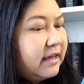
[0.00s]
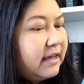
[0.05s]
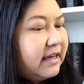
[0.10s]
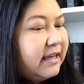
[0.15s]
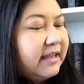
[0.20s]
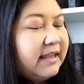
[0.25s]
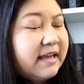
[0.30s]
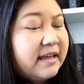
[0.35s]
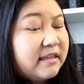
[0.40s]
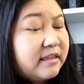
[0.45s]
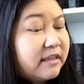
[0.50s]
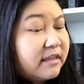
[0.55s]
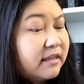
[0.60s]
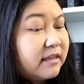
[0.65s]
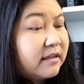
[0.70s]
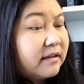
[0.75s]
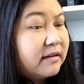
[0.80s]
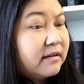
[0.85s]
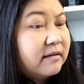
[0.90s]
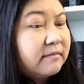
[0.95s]
Elith,
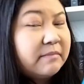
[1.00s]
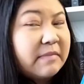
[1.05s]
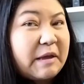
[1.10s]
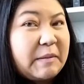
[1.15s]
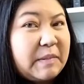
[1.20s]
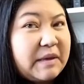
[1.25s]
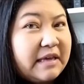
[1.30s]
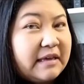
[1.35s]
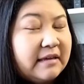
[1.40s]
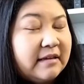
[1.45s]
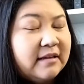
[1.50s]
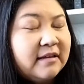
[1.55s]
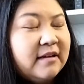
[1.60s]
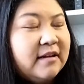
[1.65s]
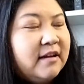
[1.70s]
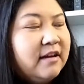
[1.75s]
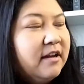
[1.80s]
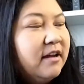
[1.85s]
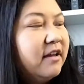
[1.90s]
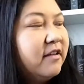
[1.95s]
maybe?
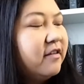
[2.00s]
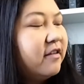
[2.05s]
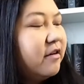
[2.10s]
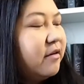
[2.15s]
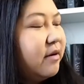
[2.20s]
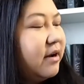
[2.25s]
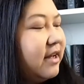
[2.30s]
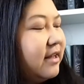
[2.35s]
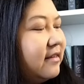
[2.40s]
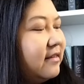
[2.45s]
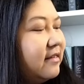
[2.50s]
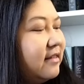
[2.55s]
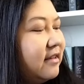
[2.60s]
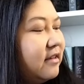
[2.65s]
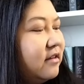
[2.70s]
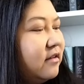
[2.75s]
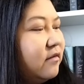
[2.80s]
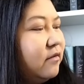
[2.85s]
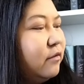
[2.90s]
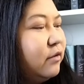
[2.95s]
So it's
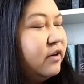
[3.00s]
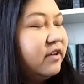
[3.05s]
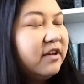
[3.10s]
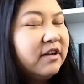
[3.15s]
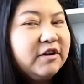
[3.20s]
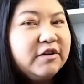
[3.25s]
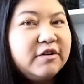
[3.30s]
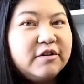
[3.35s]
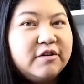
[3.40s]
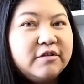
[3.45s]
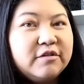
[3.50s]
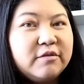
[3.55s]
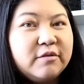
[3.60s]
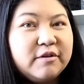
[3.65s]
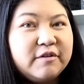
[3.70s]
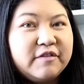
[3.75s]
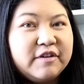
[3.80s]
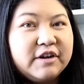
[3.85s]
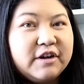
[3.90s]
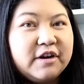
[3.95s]
this 14-year-old
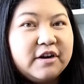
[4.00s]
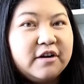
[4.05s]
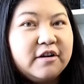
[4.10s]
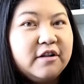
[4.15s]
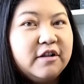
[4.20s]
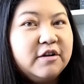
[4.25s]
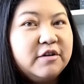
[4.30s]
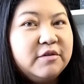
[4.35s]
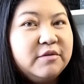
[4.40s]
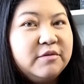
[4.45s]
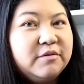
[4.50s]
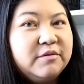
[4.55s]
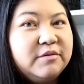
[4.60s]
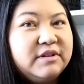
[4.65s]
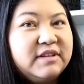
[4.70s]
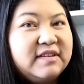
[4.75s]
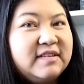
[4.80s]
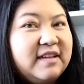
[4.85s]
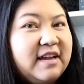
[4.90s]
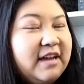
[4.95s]
orphan girl who
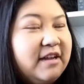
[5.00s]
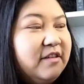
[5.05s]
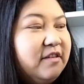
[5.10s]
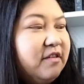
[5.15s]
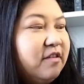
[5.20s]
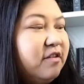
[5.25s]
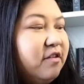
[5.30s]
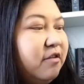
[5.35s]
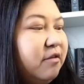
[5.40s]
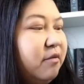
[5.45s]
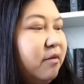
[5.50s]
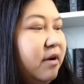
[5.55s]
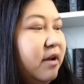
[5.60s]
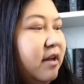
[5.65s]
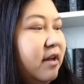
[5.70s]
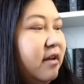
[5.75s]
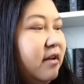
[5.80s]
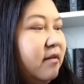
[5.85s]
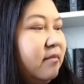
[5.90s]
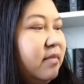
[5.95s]
decides to
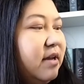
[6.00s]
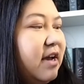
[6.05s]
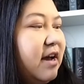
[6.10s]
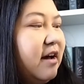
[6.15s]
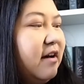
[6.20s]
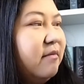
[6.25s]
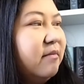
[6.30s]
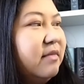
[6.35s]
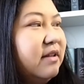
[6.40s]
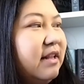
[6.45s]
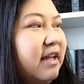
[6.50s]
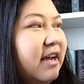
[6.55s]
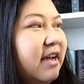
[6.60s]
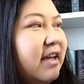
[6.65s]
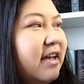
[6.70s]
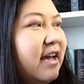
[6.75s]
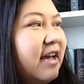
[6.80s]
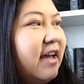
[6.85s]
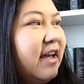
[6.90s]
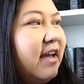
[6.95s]
become
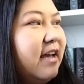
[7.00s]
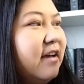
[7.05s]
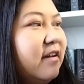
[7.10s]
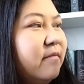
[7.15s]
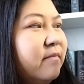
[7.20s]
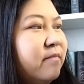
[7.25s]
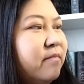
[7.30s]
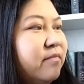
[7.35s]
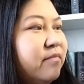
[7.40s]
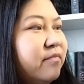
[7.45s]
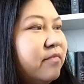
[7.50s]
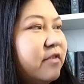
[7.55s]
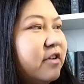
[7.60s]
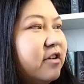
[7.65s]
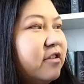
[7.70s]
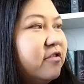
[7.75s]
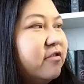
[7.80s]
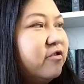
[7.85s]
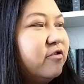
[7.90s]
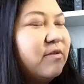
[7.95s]
like a
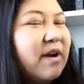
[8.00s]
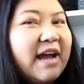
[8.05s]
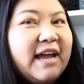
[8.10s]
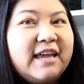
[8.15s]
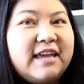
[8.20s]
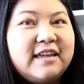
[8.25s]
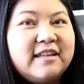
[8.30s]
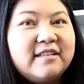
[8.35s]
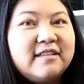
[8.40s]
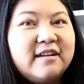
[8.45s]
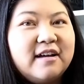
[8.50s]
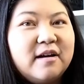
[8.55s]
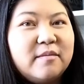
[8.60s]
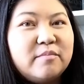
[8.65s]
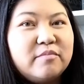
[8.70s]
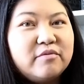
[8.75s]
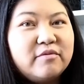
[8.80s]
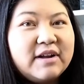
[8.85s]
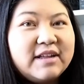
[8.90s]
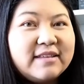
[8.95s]
dragon
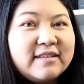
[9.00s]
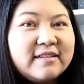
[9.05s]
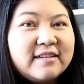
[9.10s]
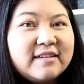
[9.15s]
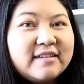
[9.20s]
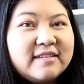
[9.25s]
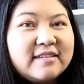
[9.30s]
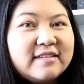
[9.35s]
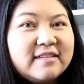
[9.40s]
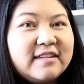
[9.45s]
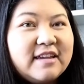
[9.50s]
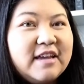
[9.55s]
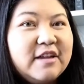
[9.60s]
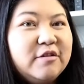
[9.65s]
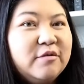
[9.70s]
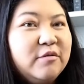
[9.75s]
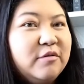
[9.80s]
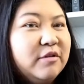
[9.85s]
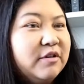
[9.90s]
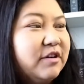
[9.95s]
apprentice
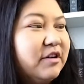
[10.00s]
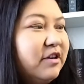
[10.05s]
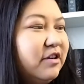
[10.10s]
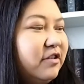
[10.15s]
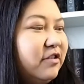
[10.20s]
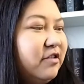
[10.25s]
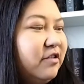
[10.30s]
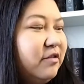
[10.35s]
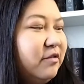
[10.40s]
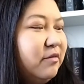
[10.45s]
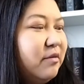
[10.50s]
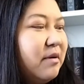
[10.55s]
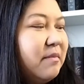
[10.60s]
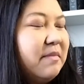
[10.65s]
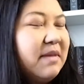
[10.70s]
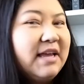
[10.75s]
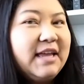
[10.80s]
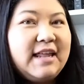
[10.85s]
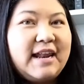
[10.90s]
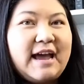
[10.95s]
in order to
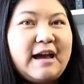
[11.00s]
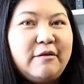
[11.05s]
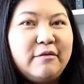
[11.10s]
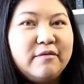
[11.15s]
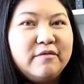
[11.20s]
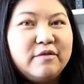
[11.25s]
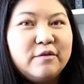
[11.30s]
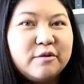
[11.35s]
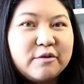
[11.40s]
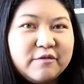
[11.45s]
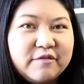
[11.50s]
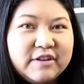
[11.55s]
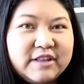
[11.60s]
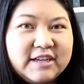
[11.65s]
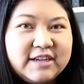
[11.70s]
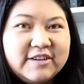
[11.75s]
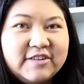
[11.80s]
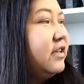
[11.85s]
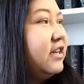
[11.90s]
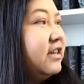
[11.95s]
make it out of the
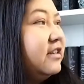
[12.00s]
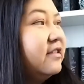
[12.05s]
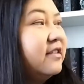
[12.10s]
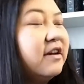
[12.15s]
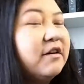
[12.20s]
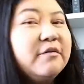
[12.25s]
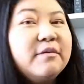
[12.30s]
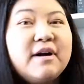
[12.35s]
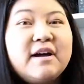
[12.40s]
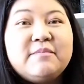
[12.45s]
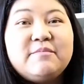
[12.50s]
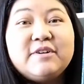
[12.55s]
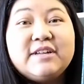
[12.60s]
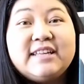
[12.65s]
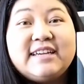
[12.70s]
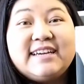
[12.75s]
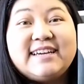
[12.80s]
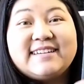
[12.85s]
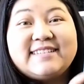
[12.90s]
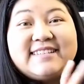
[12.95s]
orphanage. So I'm
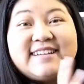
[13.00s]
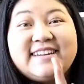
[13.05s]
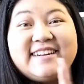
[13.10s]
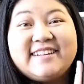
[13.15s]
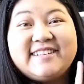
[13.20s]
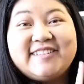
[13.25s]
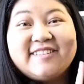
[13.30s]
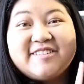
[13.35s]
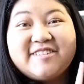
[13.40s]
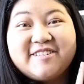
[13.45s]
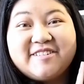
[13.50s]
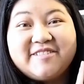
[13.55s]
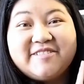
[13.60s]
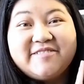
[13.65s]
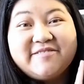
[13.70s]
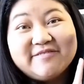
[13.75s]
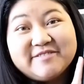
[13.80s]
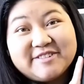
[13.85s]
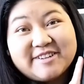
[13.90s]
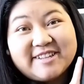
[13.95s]
really excited to
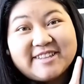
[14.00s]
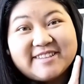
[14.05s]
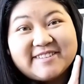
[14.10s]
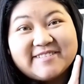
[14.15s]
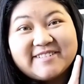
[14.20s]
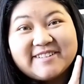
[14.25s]
try this